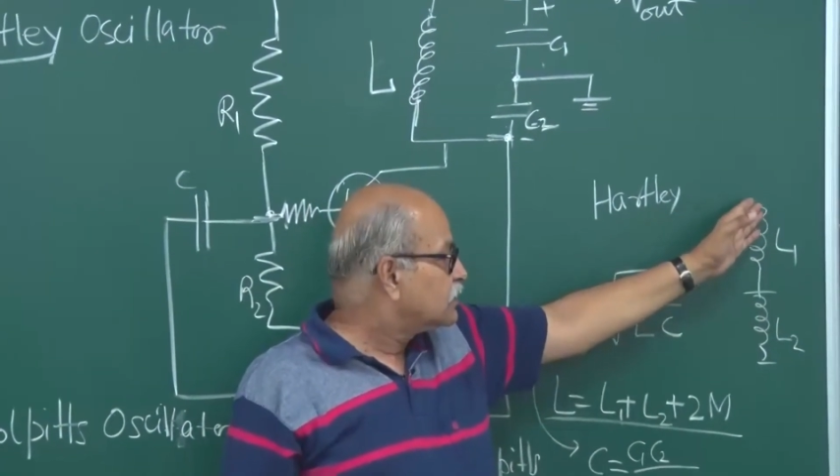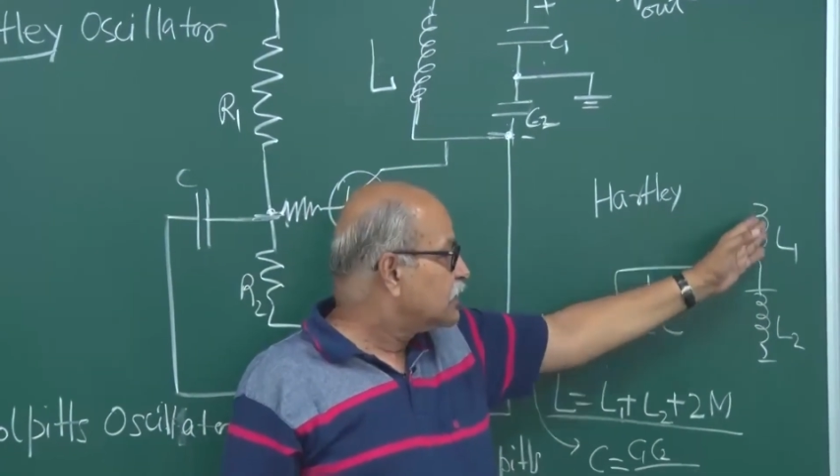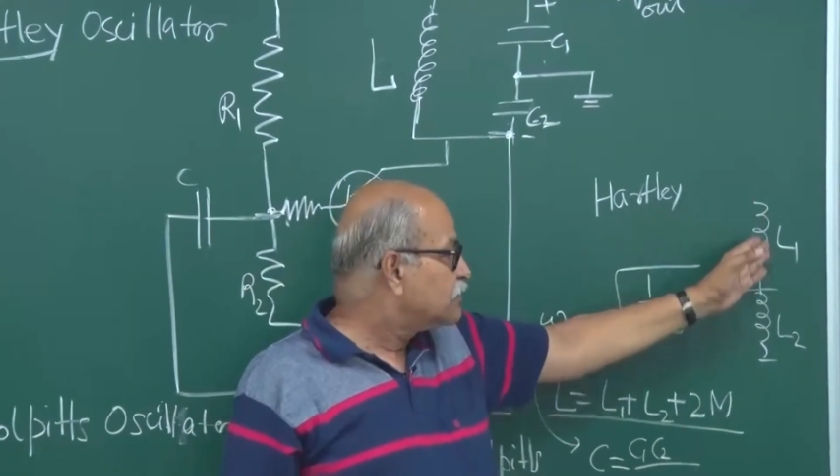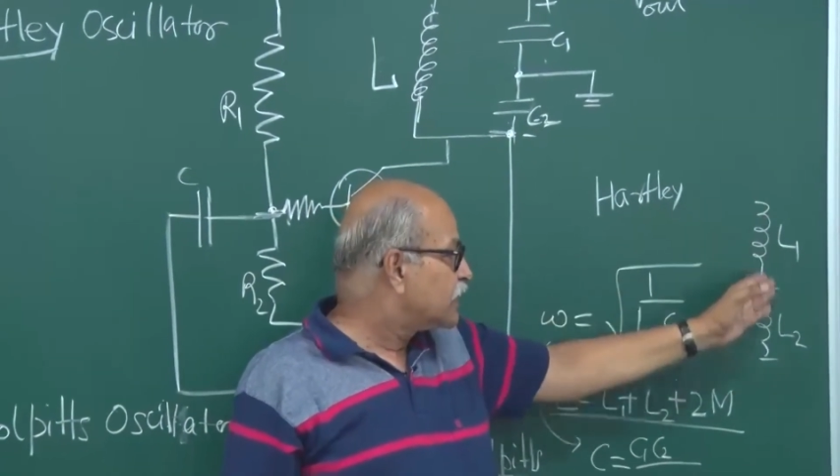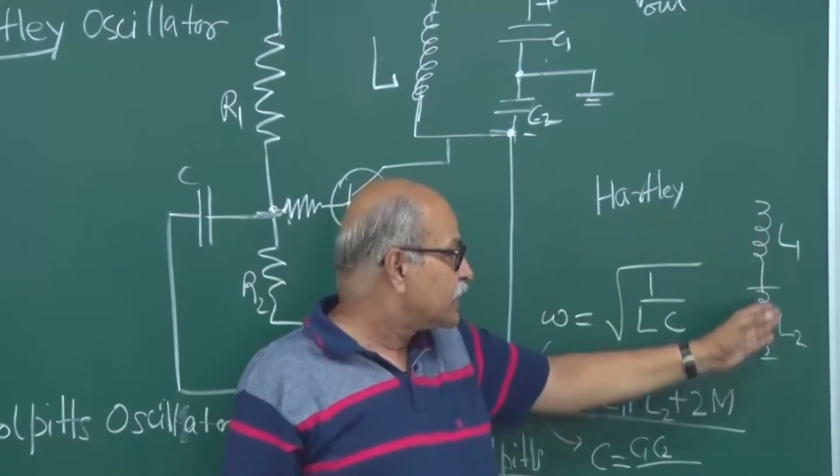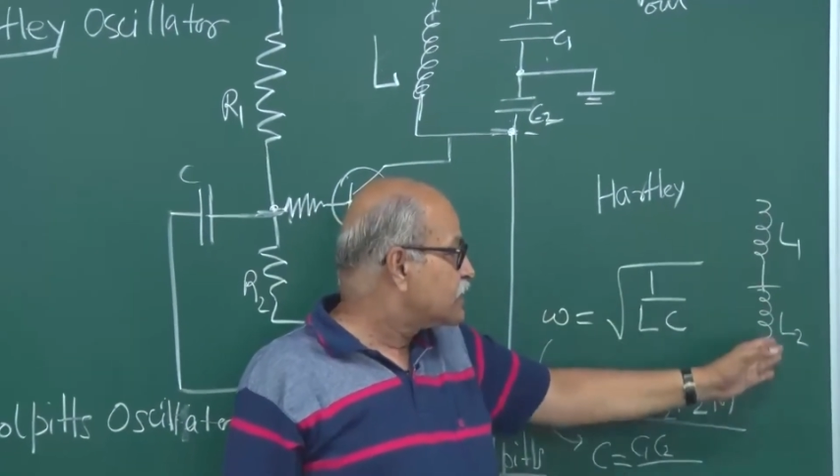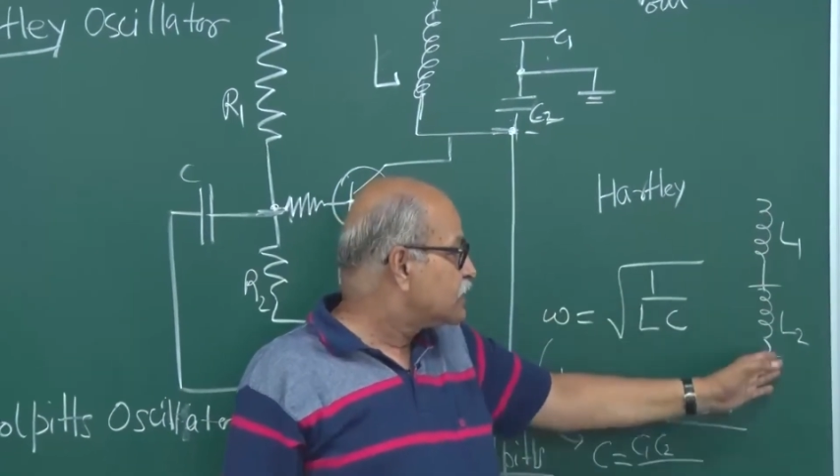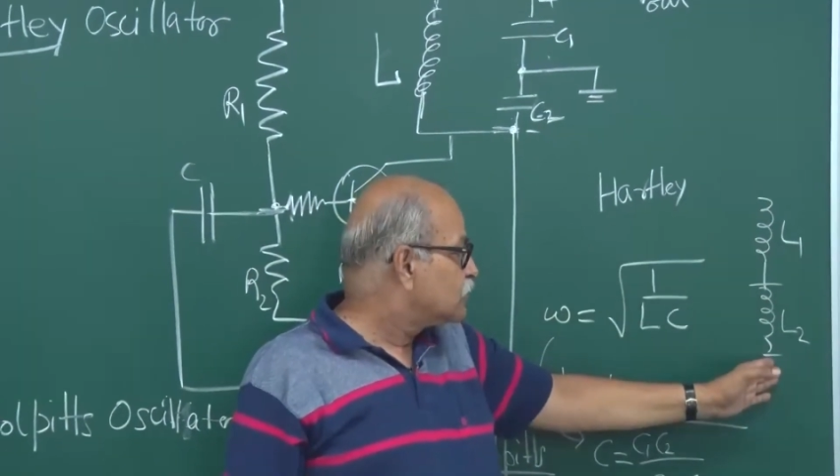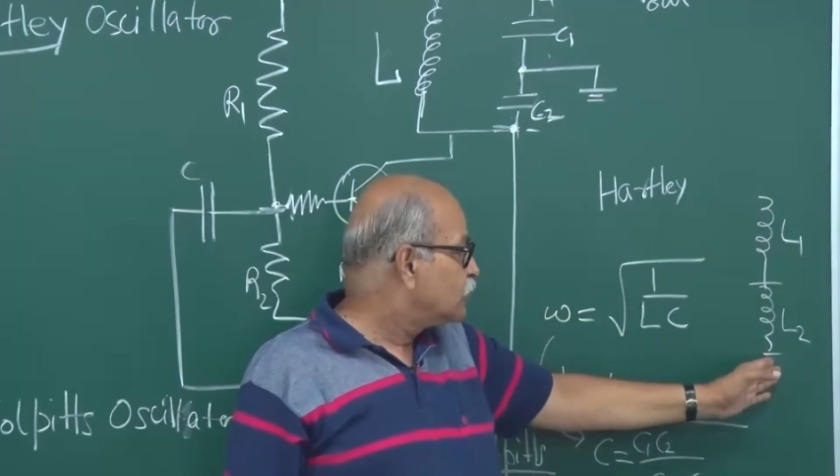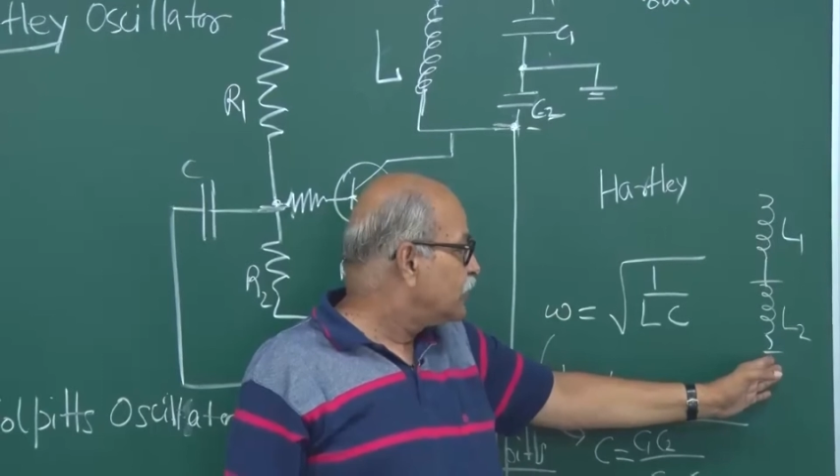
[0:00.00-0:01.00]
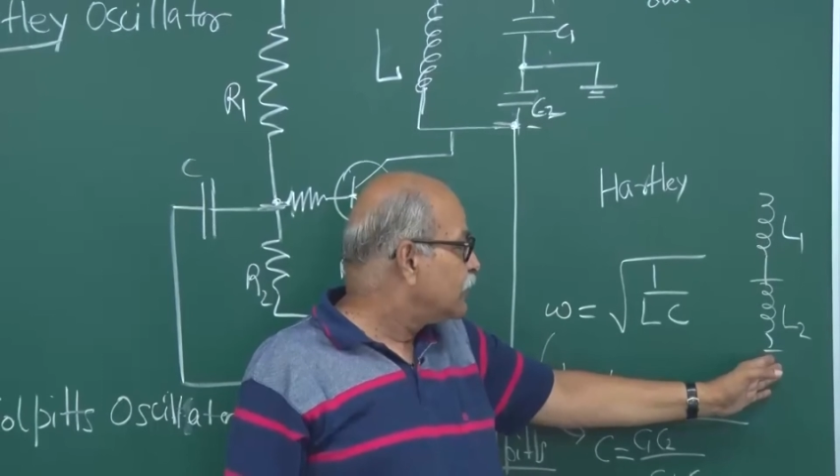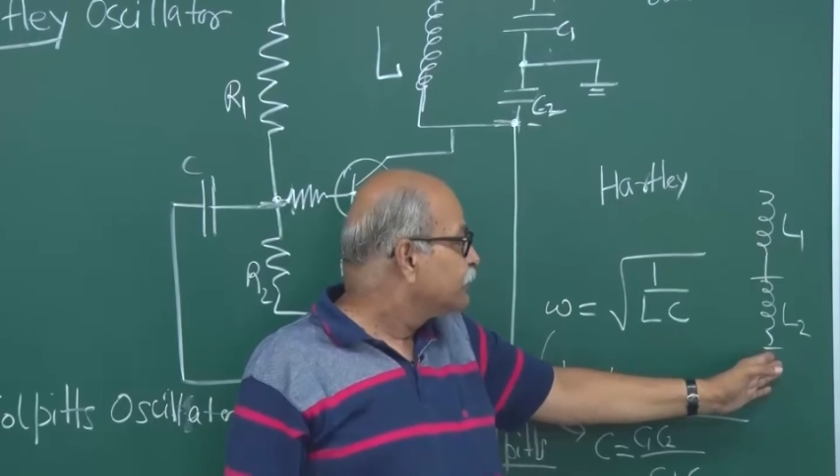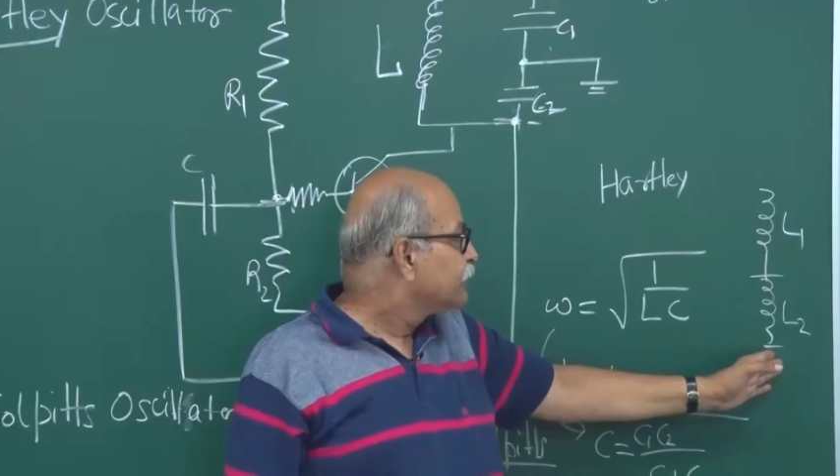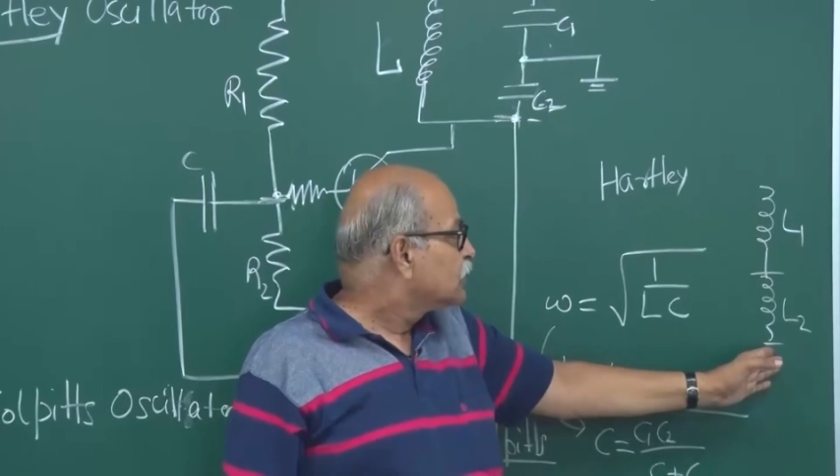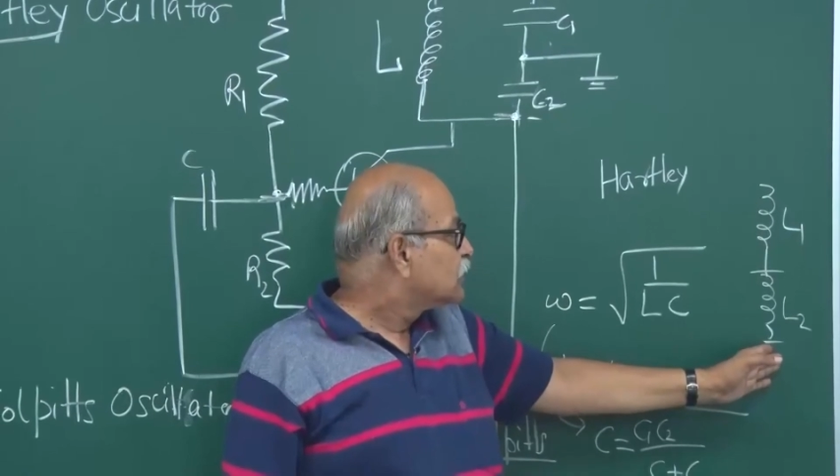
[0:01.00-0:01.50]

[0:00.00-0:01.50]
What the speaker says: same current is going.